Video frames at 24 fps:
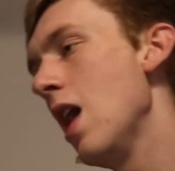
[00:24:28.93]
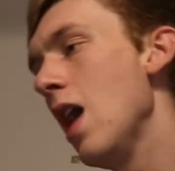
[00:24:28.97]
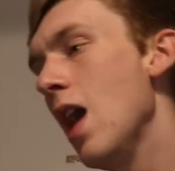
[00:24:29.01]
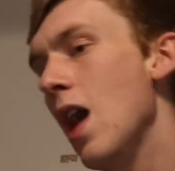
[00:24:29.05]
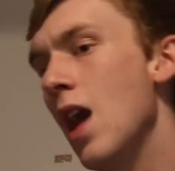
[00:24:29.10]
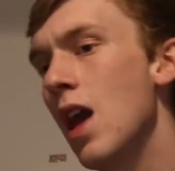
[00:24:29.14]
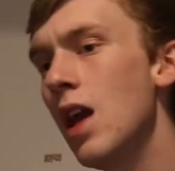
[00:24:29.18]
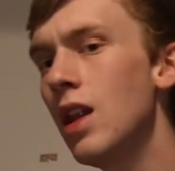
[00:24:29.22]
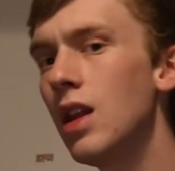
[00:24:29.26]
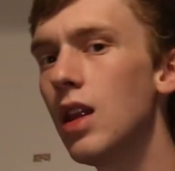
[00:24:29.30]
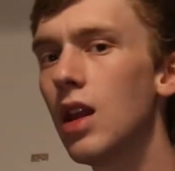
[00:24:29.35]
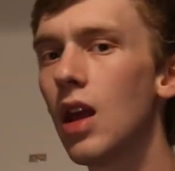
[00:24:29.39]

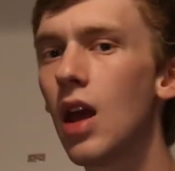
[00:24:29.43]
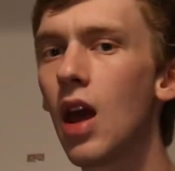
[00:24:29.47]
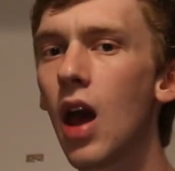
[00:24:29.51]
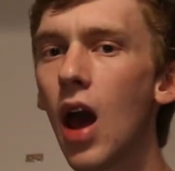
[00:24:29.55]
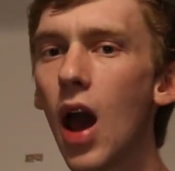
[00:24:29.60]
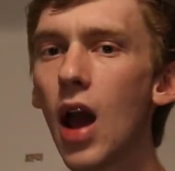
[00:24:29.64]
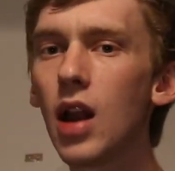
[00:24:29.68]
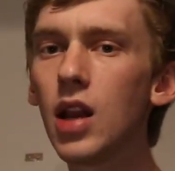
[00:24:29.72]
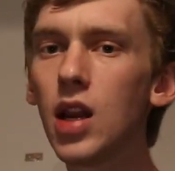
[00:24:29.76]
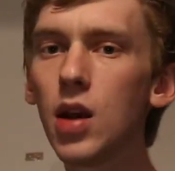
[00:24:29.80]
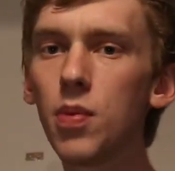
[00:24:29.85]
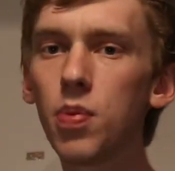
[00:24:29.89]
And
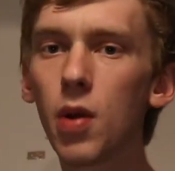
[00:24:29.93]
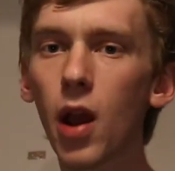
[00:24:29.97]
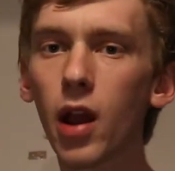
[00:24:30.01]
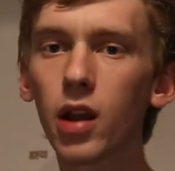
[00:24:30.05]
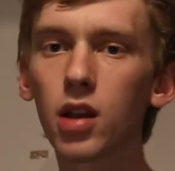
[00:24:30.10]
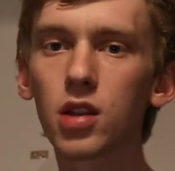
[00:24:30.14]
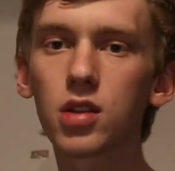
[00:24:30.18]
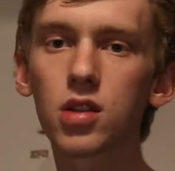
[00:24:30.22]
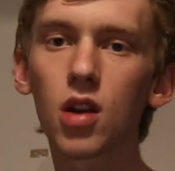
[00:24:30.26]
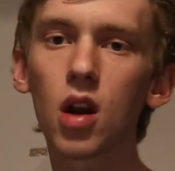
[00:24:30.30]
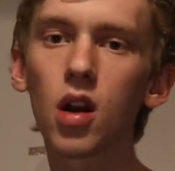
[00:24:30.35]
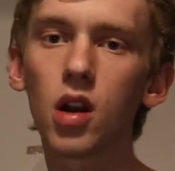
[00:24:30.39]
I need to
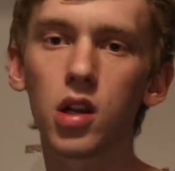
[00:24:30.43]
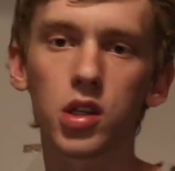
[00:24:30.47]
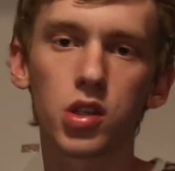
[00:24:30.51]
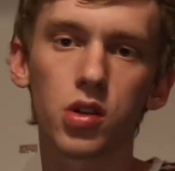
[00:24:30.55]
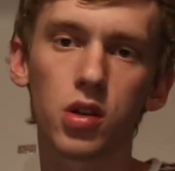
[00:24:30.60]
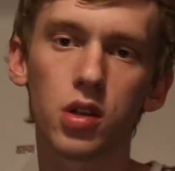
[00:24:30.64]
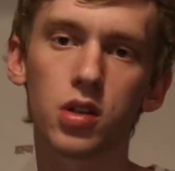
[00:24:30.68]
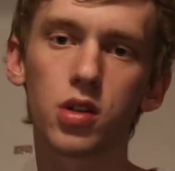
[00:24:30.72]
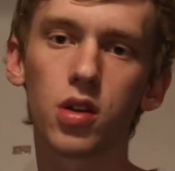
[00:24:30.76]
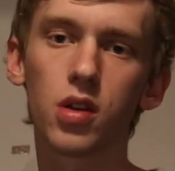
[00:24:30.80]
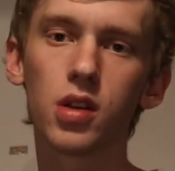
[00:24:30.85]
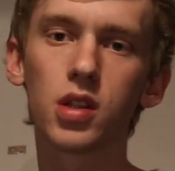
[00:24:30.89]
practice
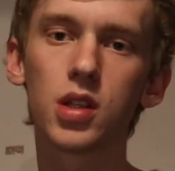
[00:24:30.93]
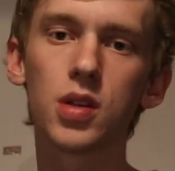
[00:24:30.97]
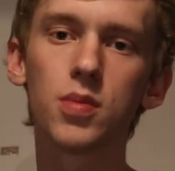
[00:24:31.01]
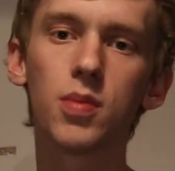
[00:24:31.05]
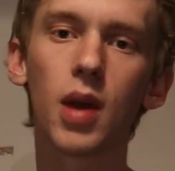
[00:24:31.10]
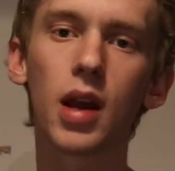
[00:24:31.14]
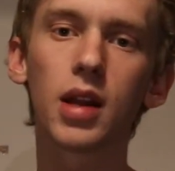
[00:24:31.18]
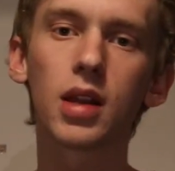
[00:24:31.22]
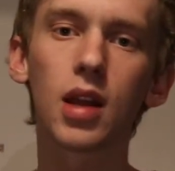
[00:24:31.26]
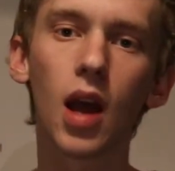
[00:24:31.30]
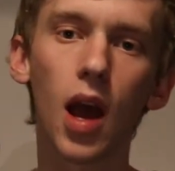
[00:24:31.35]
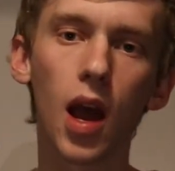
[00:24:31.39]
Cardistry, so this is
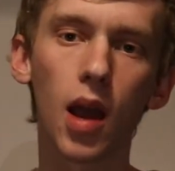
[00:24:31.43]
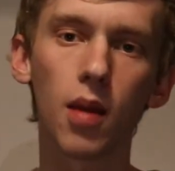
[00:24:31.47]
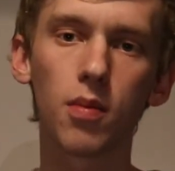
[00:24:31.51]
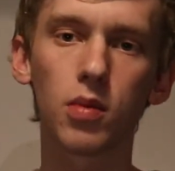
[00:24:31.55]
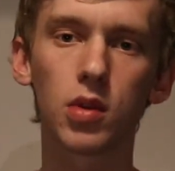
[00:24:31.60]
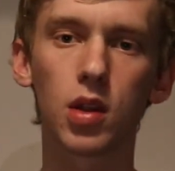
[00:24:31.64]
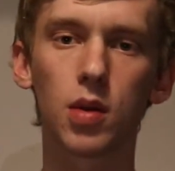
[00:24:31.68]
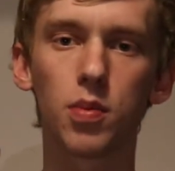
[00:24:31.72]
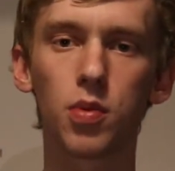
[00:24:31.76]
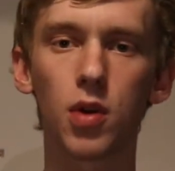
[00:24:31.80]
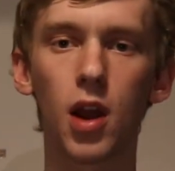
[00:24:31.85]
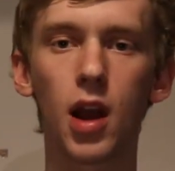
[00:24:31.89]
my time
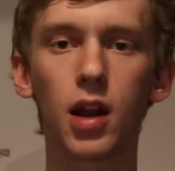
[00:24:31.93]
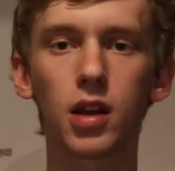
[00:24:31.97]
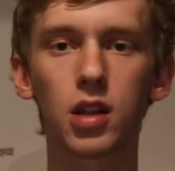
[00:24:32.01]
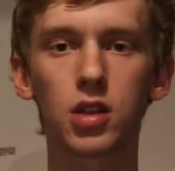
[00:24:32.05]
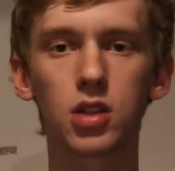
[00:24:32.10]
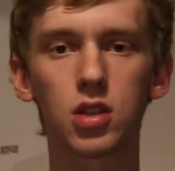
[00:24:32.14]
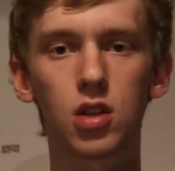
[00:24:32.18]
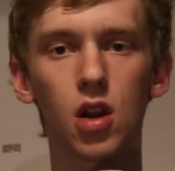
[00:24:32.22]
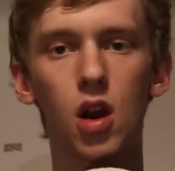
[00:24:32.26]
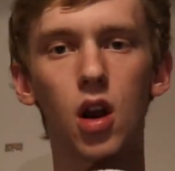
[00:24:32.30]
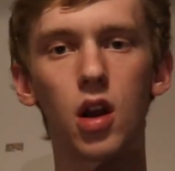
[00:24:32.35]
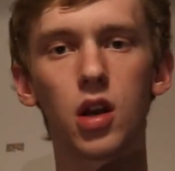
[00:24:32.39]
to
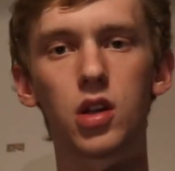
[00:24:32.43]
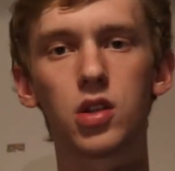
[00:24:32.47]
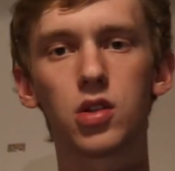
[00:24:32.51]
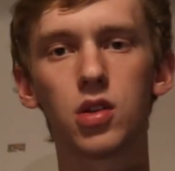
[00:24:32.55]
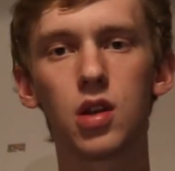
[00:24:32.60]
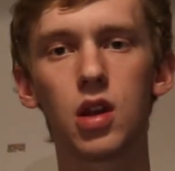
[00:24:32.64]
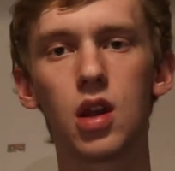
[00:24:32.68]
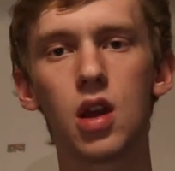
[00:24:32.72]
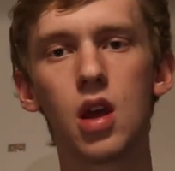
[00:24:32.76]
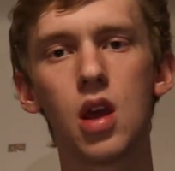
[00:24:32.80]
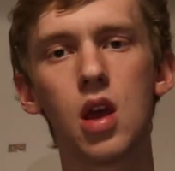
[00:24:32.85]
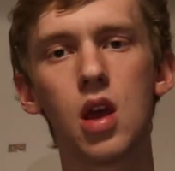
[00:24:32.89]
practice Cardistry.